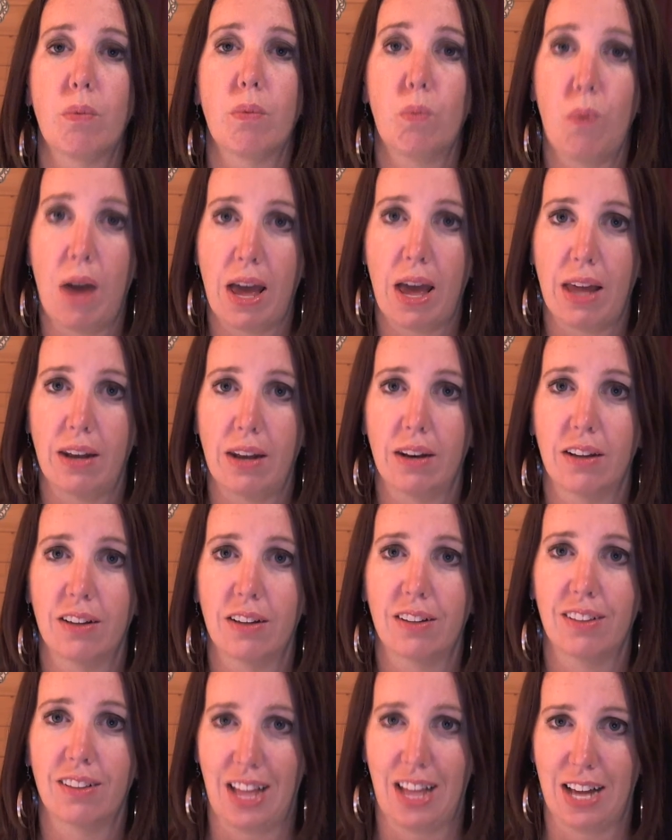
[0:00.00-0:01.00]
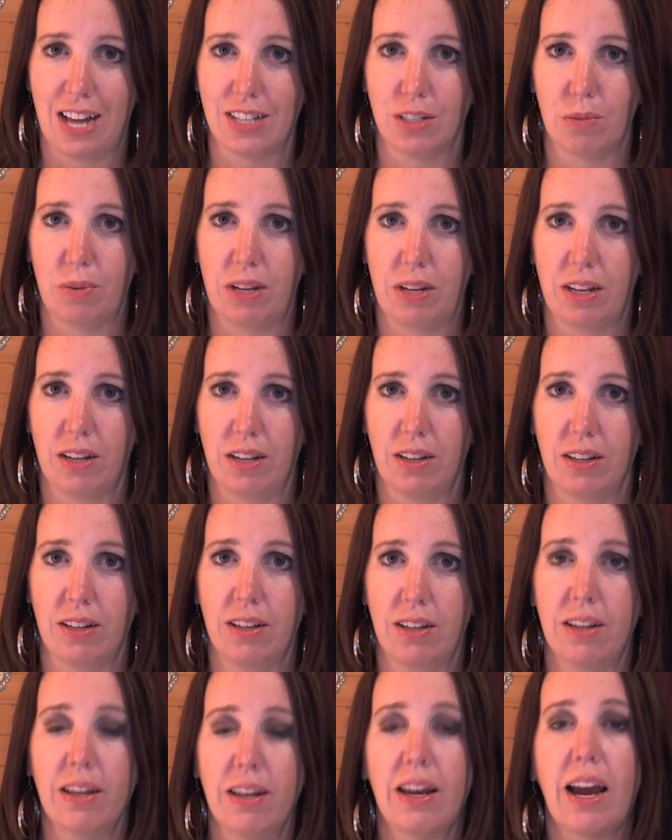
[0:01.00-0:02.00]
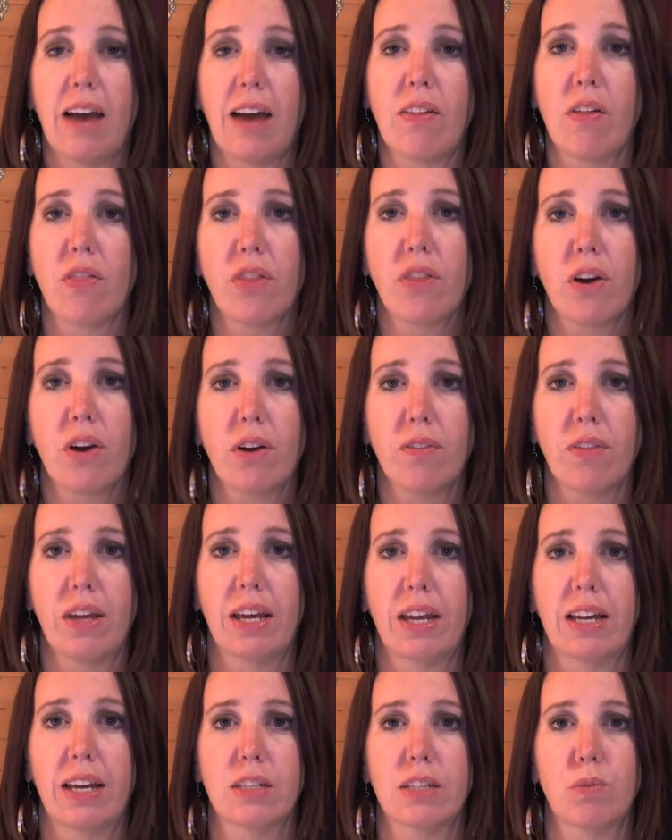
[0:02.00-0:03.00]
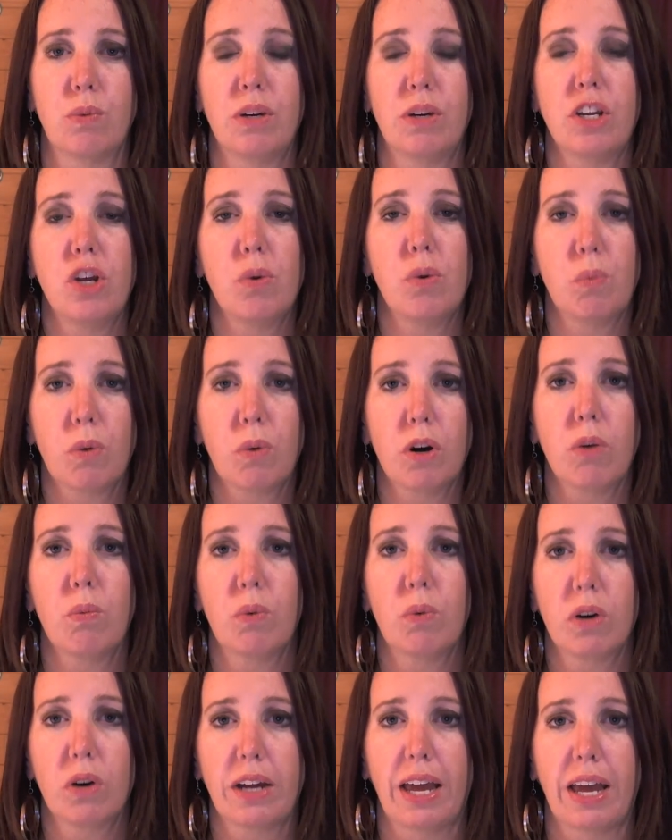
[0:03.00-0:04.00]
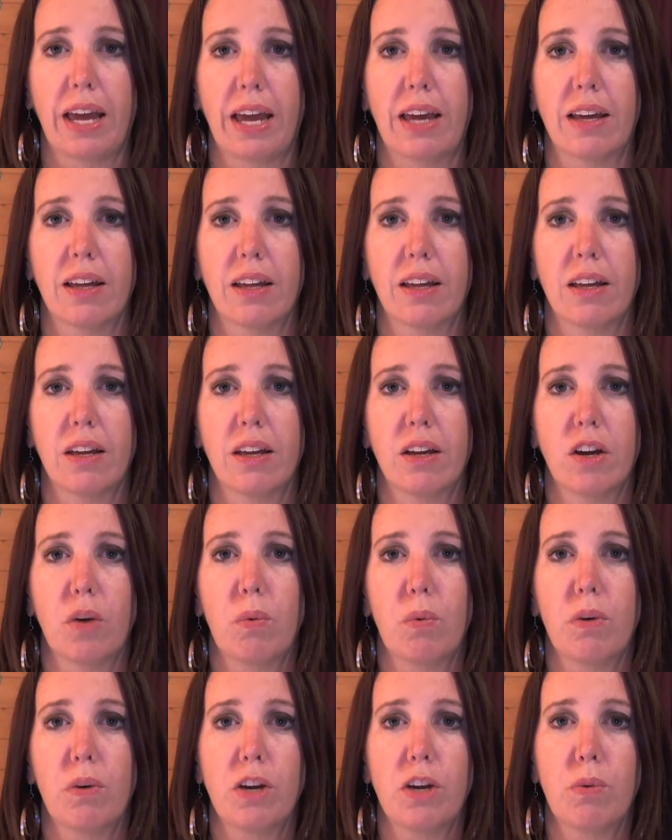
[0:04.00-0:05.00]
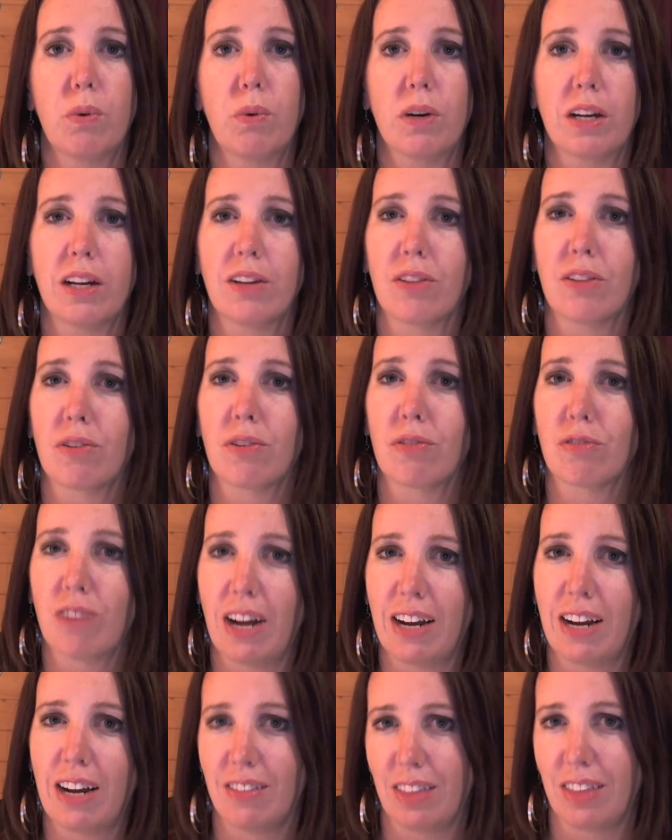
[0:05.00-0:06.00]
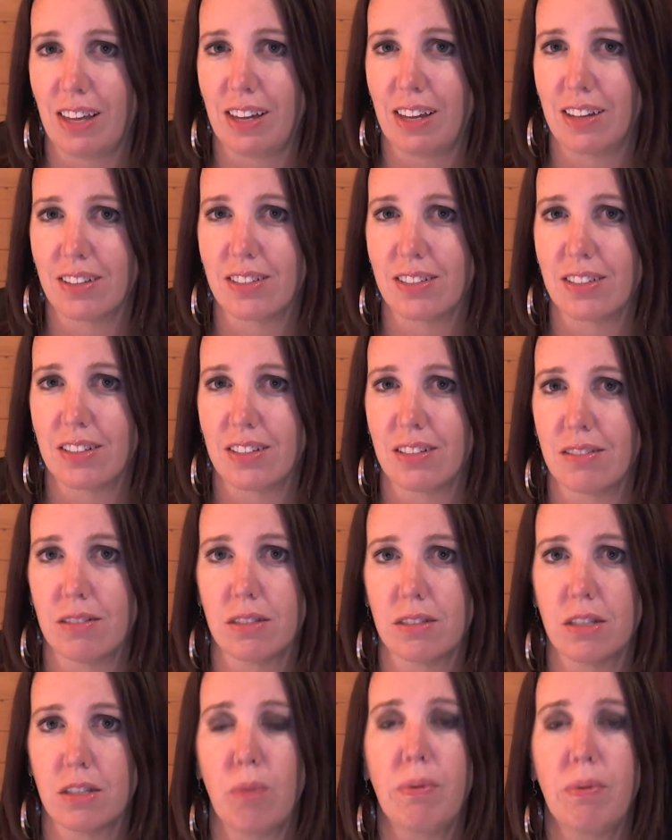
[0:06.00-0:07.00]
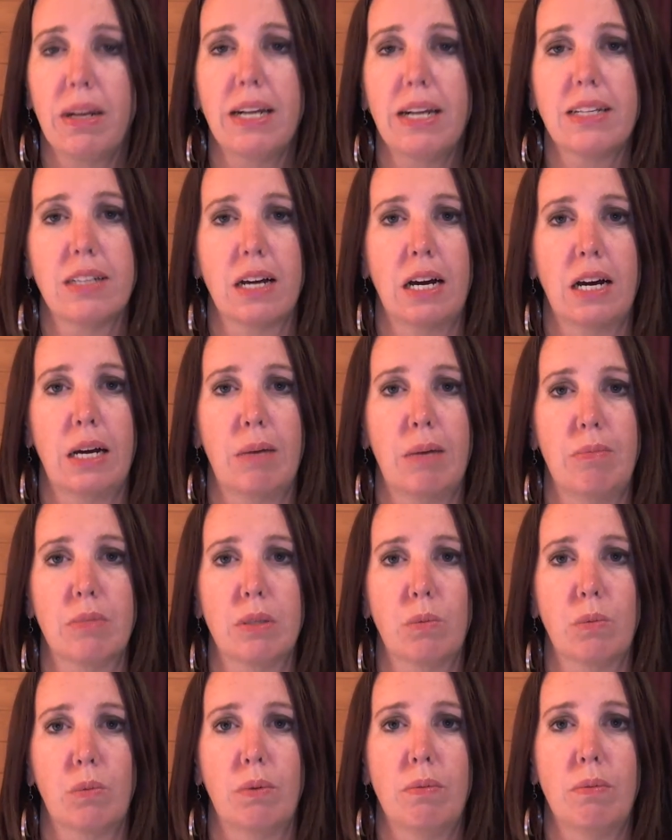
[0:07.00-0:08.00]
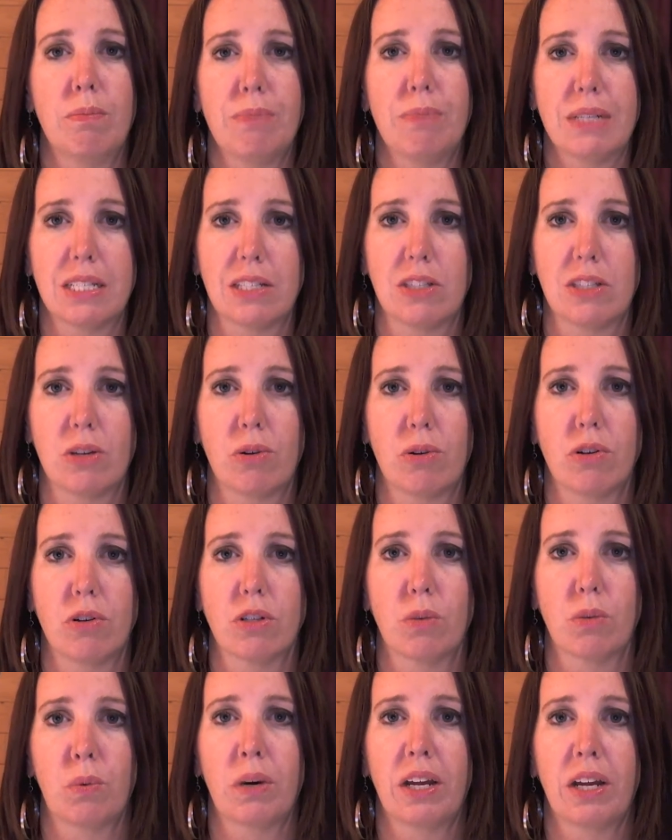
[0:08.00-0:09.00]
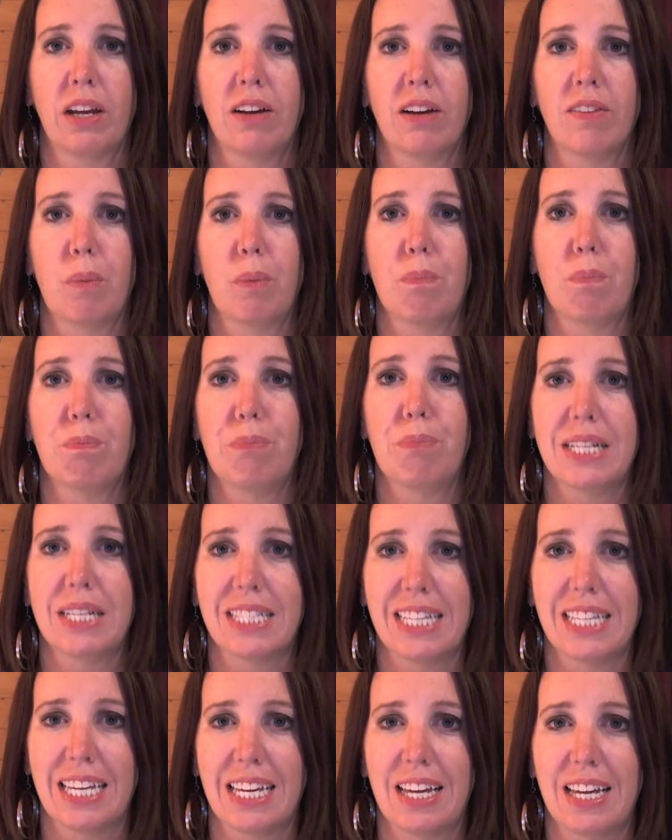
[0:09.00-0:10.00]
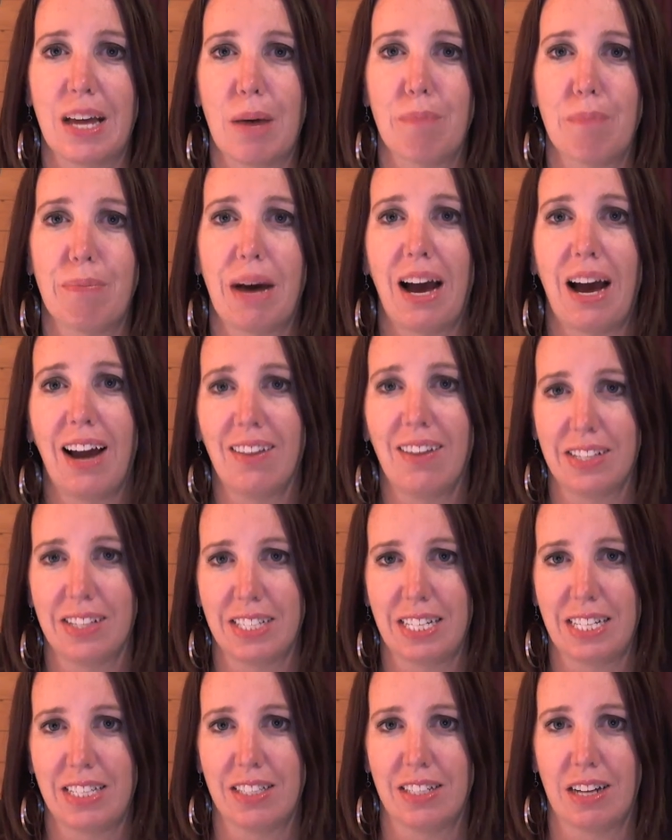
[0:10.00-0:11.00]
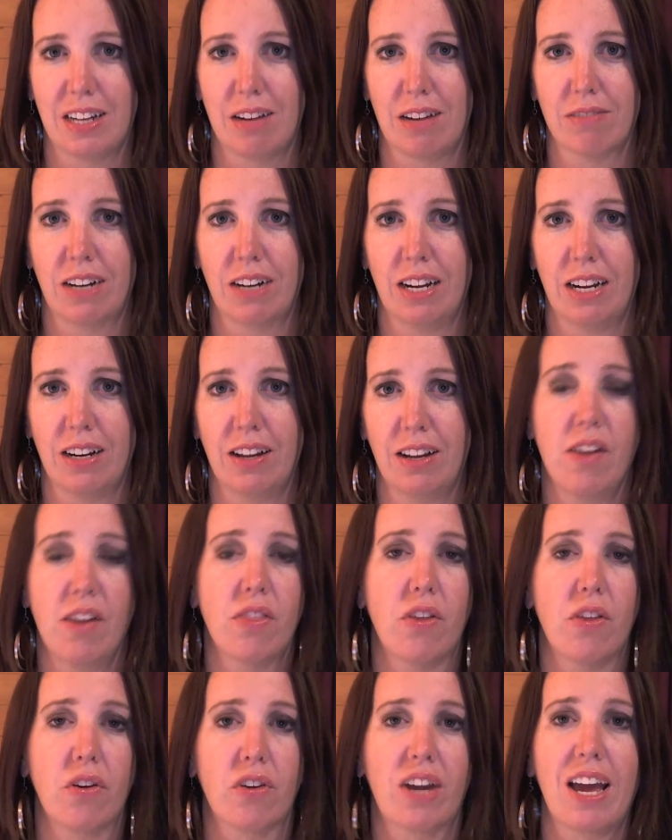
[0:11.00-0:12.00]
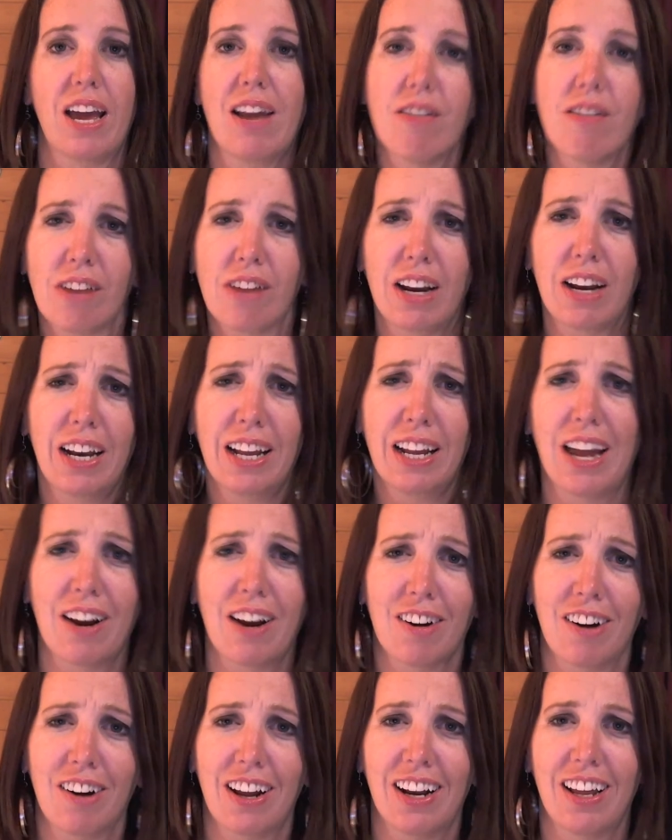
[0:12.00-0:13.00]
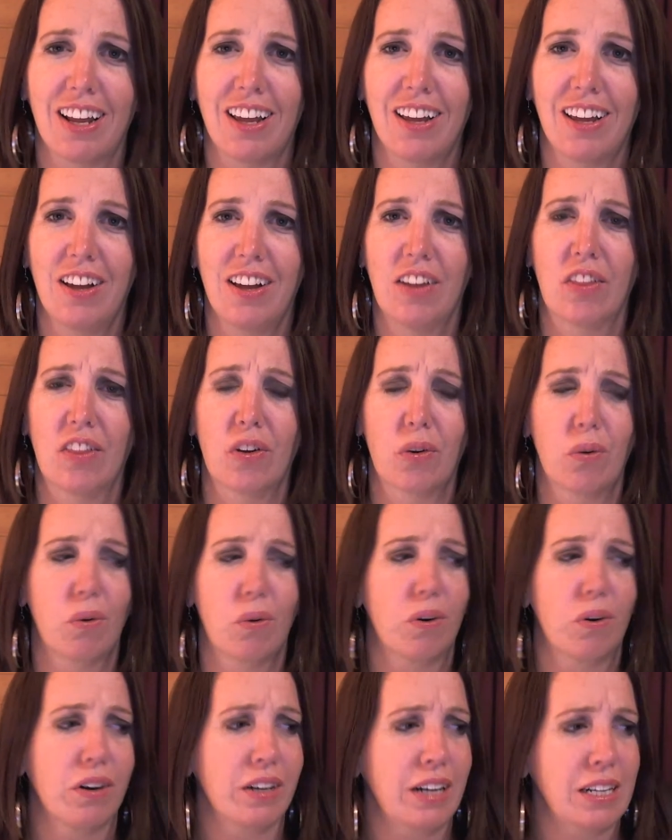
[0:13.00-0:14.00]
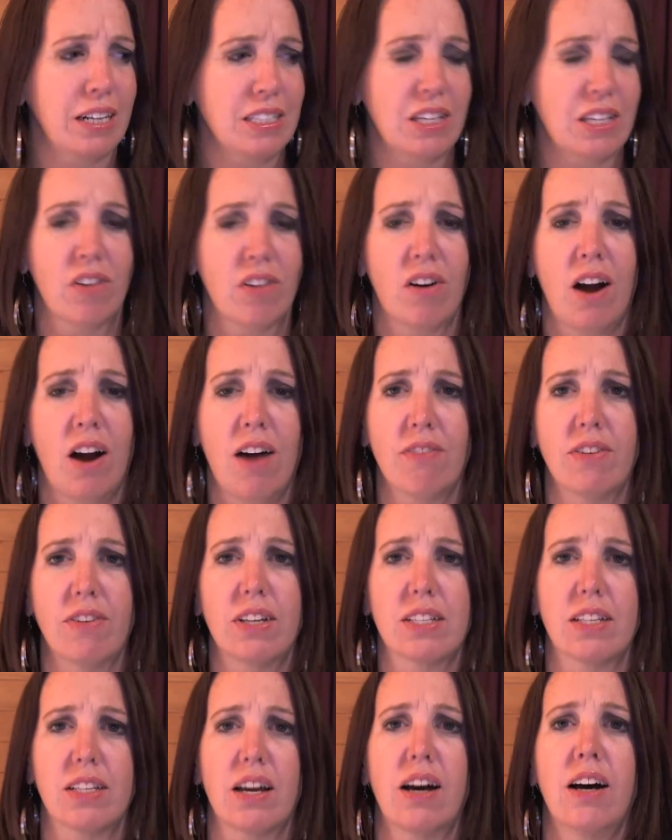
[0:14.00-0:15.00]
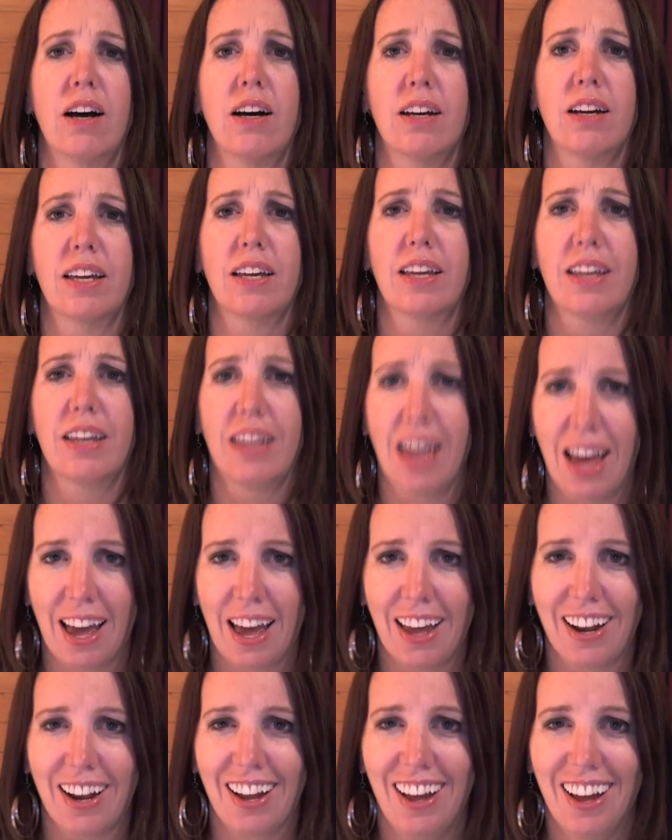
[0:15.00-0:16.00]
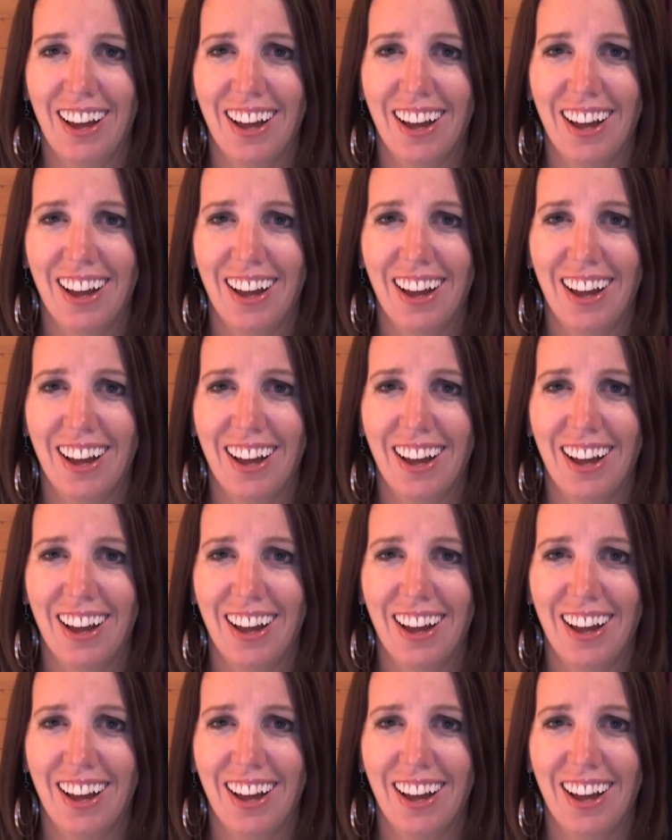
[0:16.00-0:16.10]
when last week? And the third thing is, when you were working on the right things? So many times, women business owners are working on the busy, behind the scenes stuff, right? They're getting ready to get ready. They're organizing their office again.